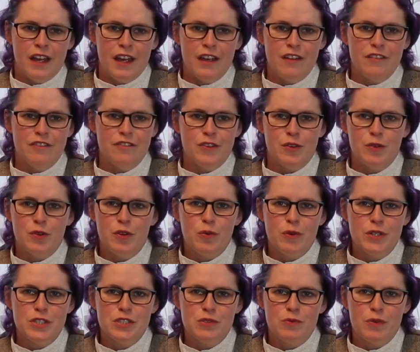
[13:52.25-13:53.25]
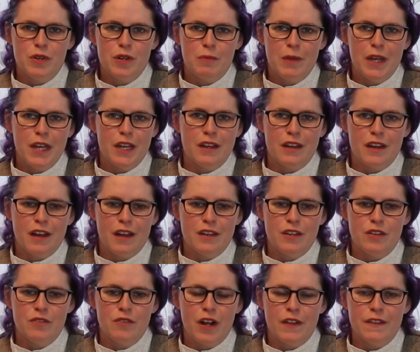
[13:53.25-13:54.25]
If you know what you want to make
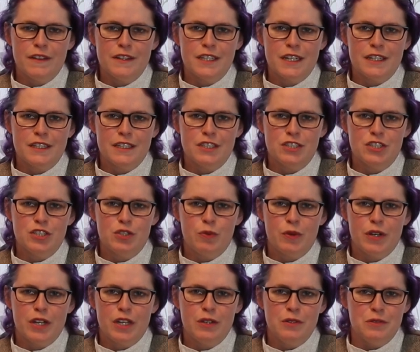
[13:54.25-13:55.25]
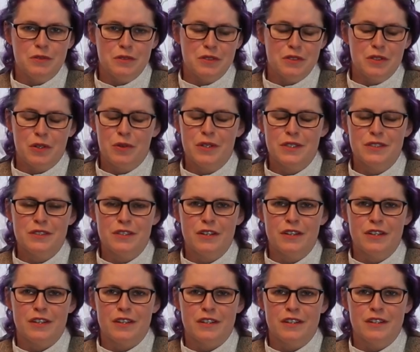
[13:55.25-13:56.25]
and you've got the techniques you want to use, go get
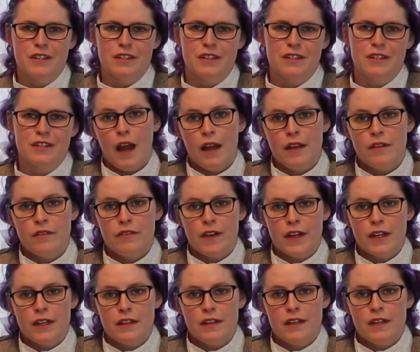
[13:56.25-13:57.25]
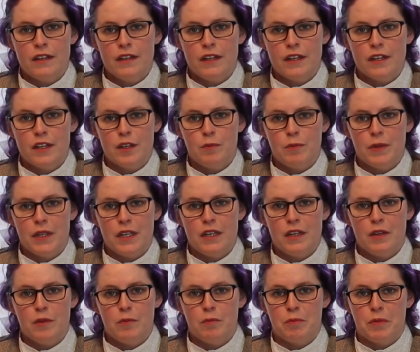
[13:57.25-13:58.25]
started. And finally, it can
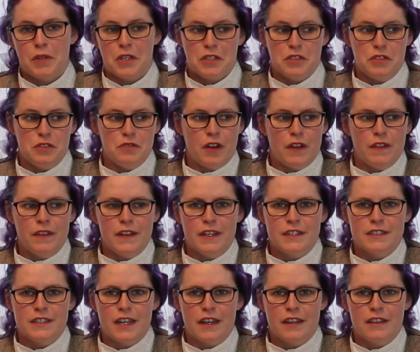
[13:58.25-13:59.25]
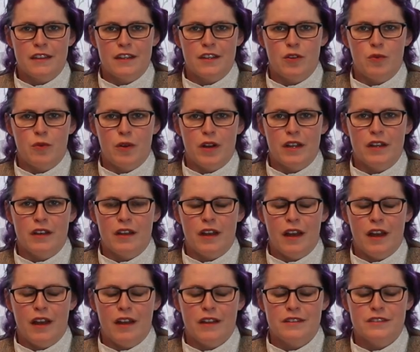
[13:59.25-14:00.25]
be because you've got the exact thing you want
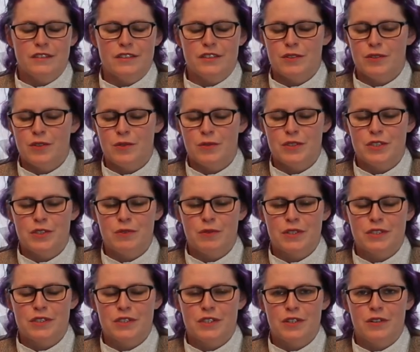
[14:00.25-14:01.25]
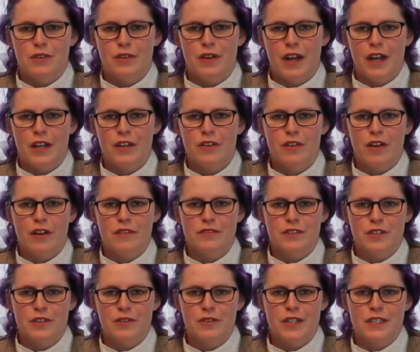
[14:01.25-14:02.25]
and you know what you want to do and you're off
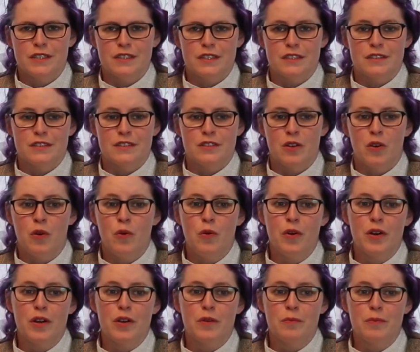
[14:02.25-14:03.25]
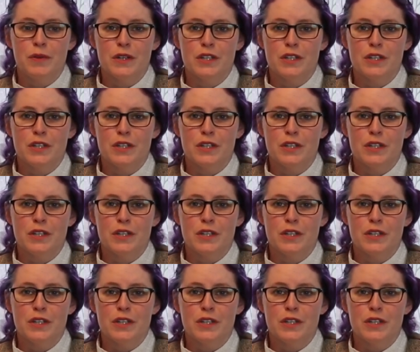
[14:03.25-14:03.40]
to the races, or